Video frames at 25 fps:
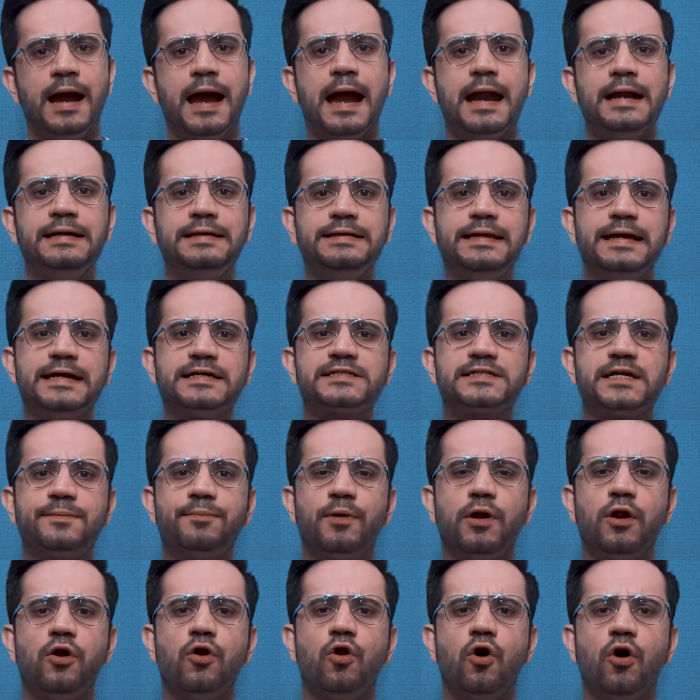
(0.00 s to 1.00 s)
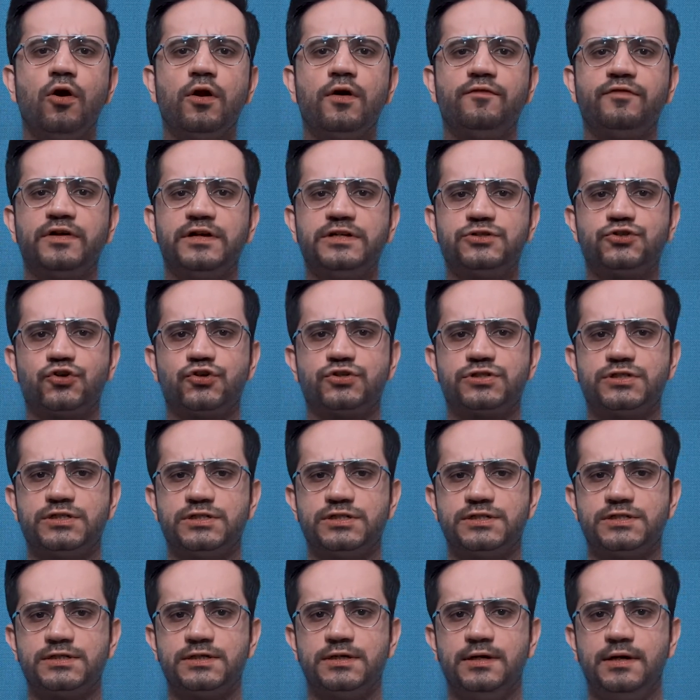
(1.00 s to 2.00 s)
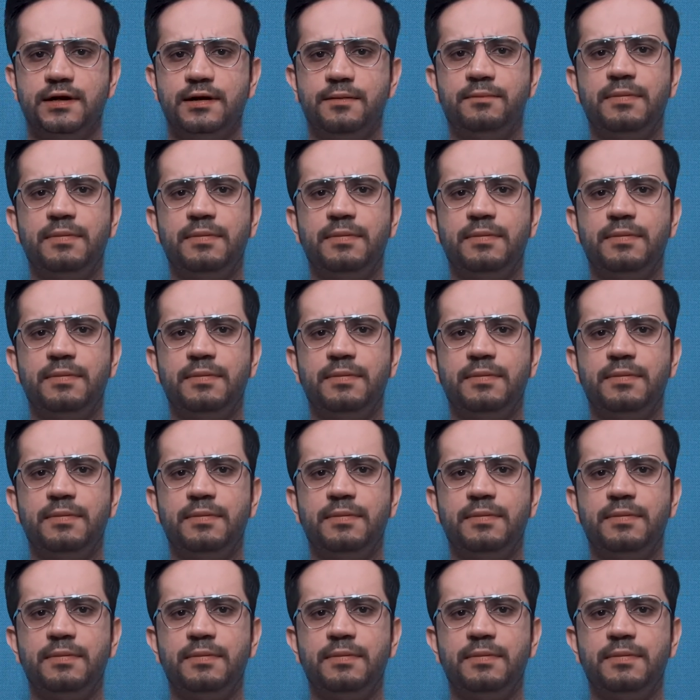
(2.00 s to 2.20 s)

and takes up a lot of resources.